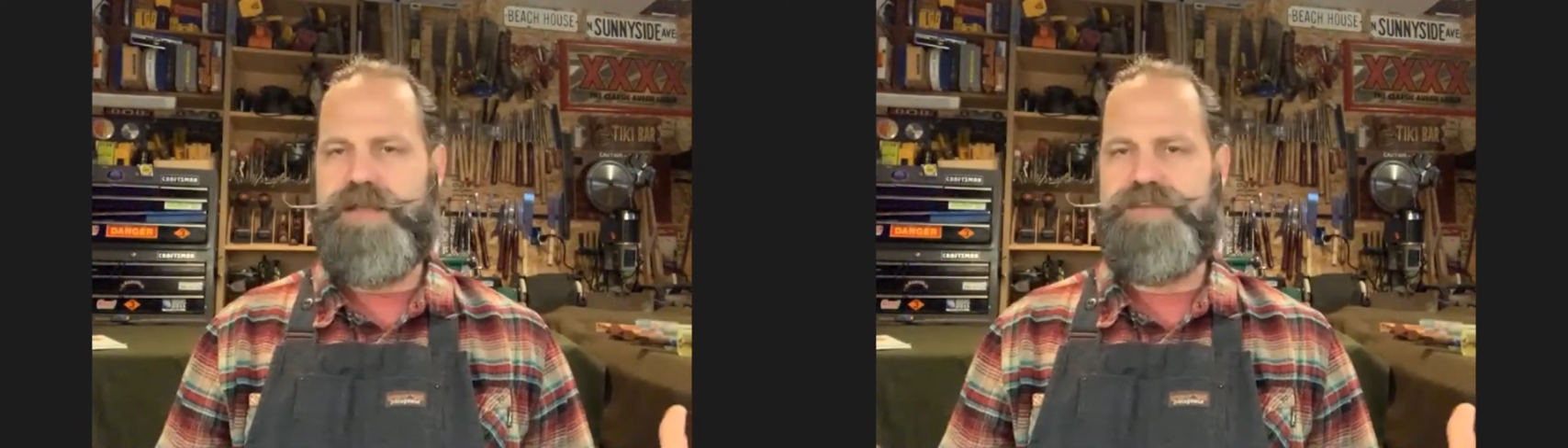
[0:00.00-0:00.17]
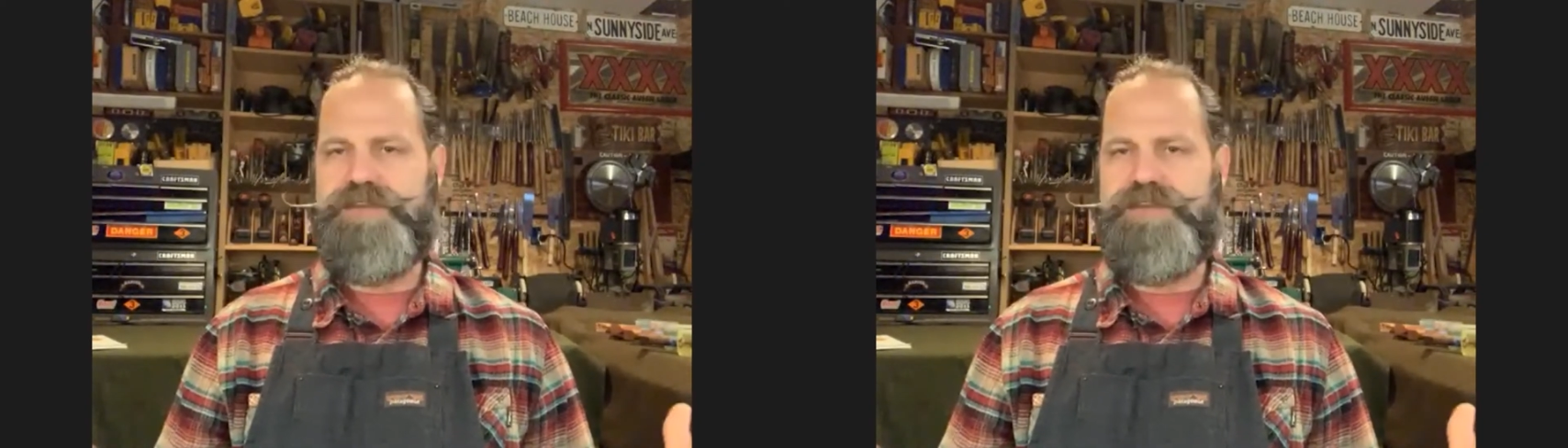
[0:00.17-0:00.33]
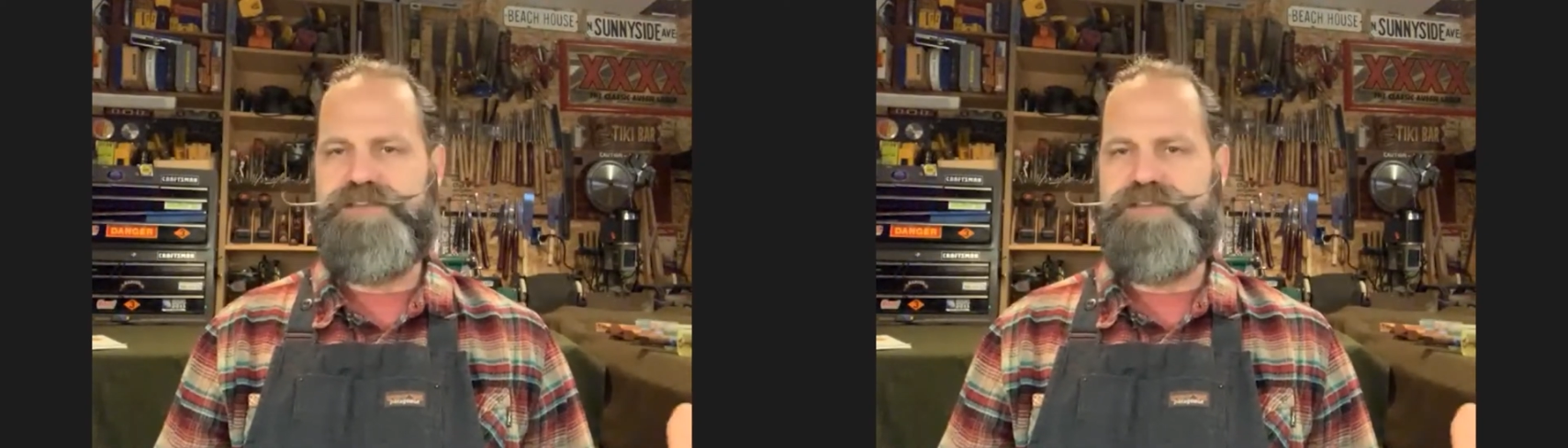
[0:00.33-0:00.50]

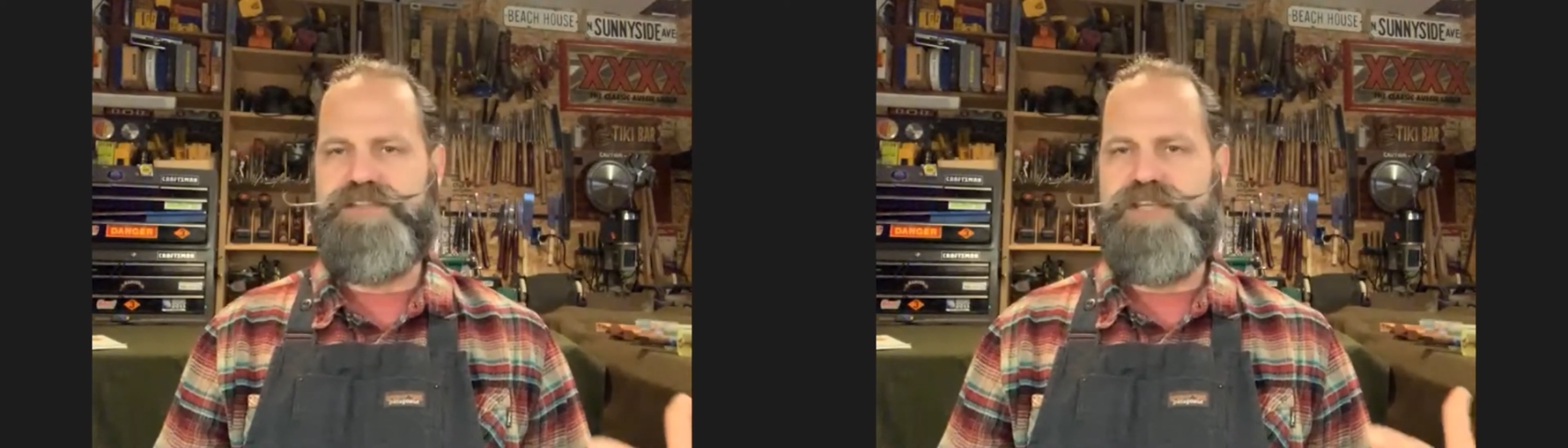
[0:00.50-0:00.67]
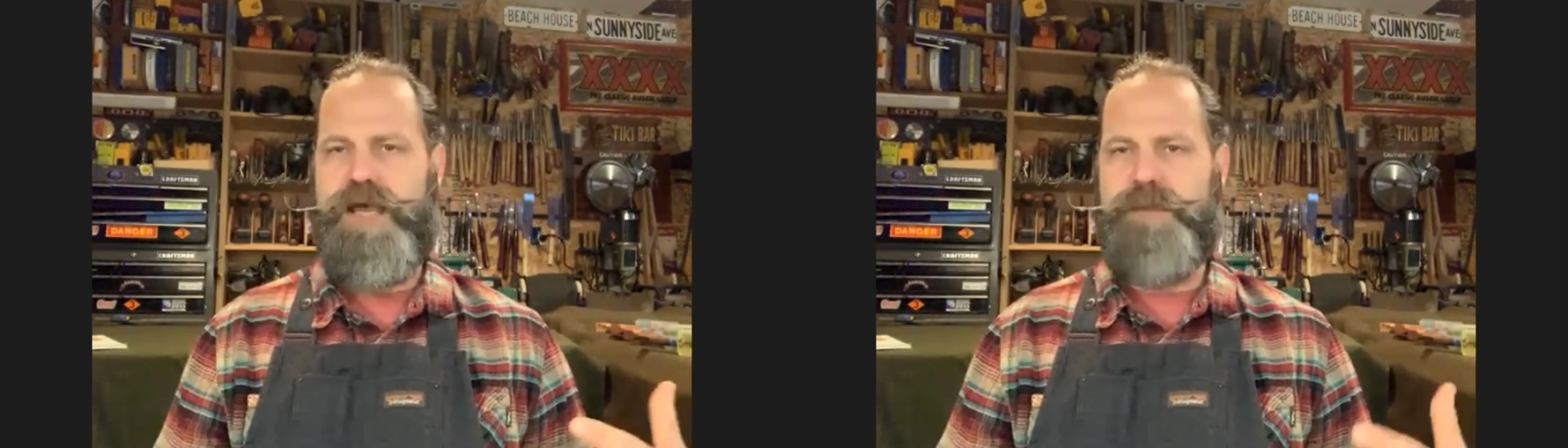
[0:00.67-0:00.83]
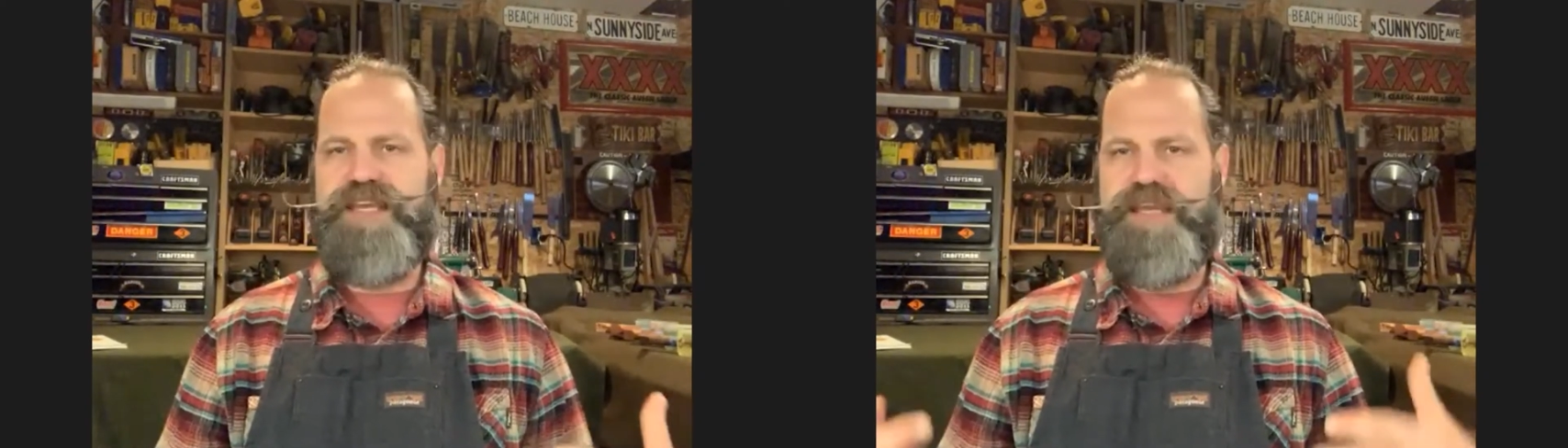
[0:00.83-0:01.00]
something
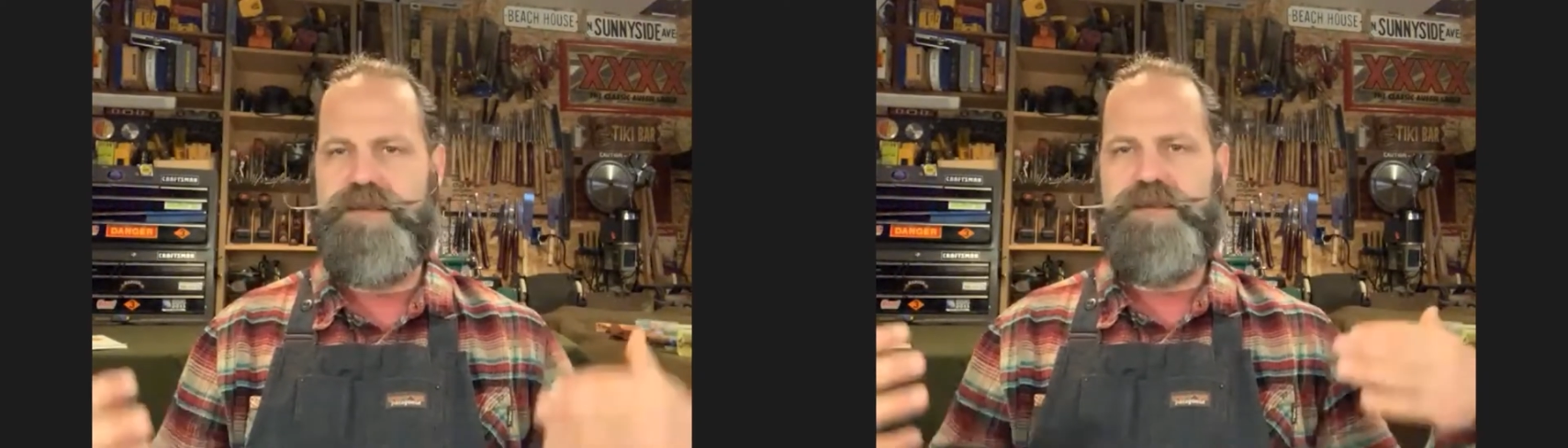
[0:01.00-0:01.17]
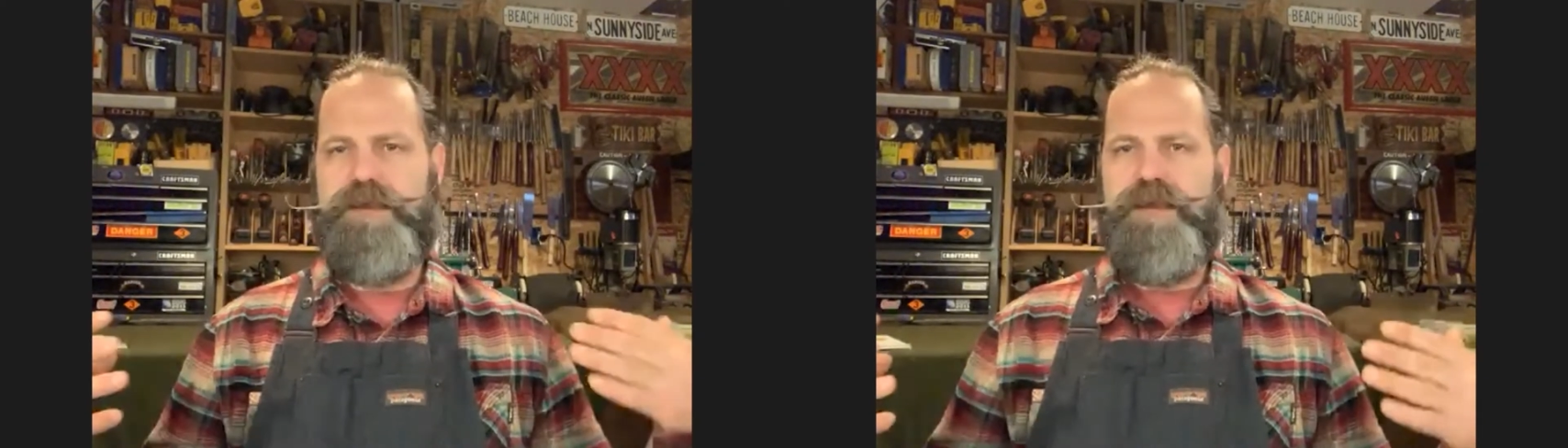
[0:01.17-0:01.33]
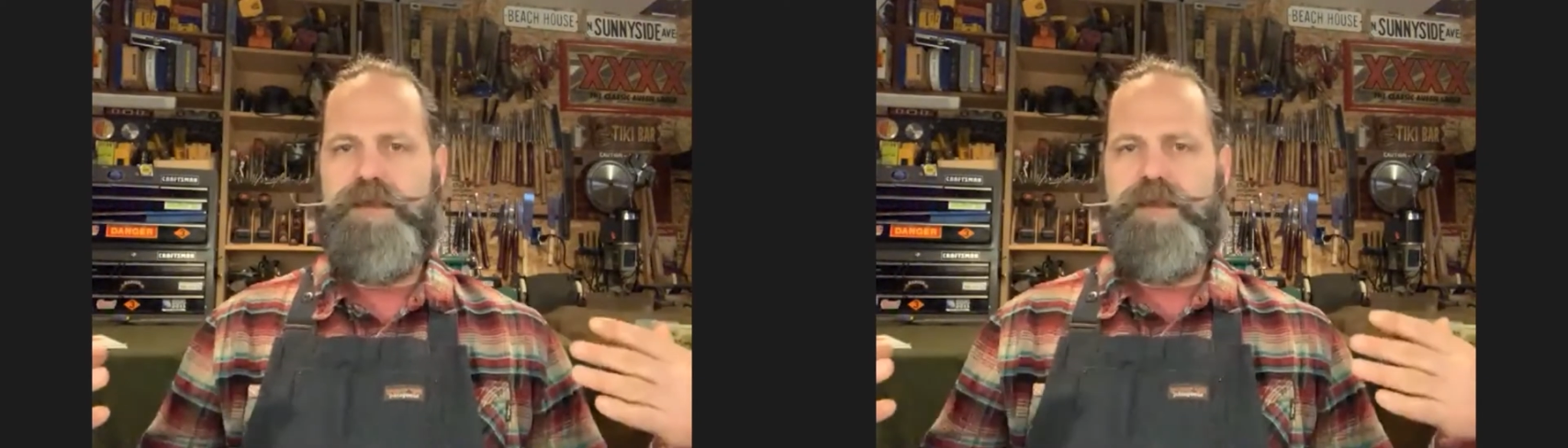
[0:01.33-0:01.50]

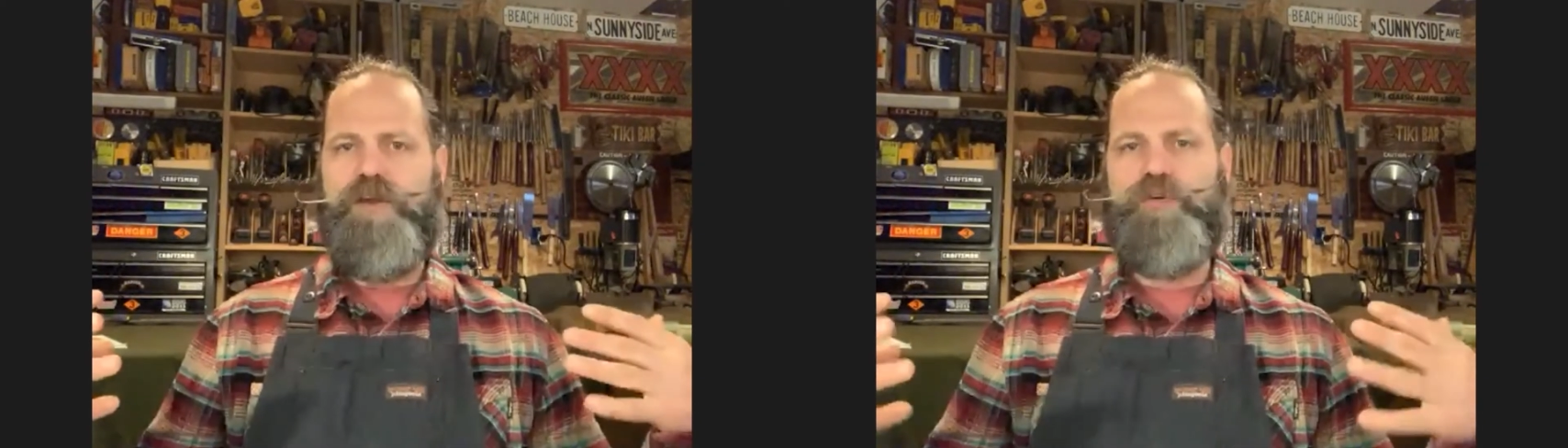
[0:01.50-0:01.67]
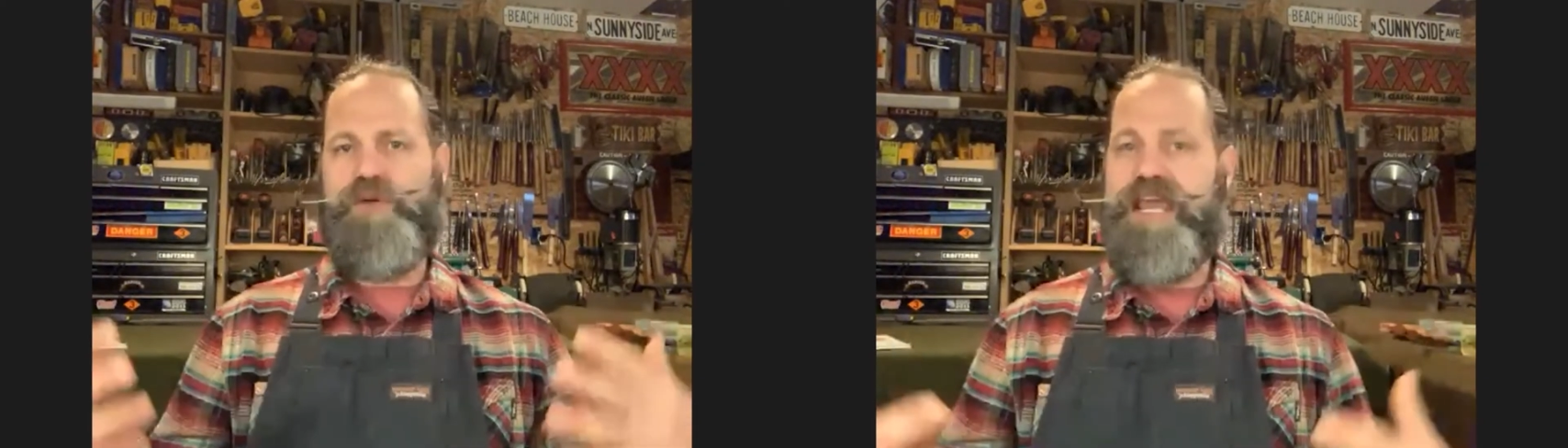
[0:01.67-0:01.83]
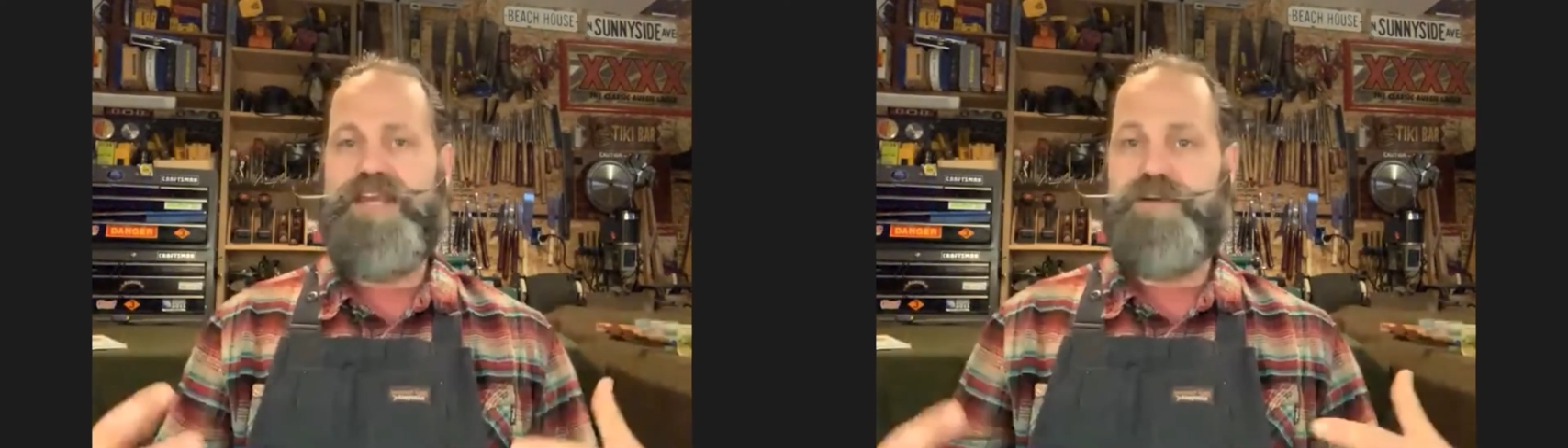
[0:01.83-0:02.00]

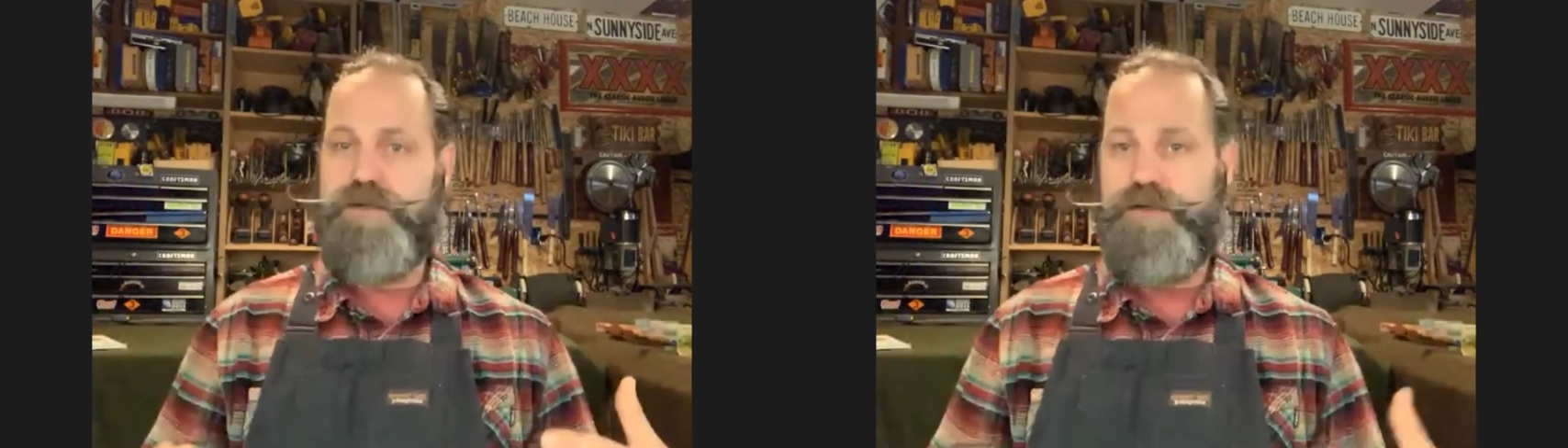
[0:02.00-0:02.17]
greater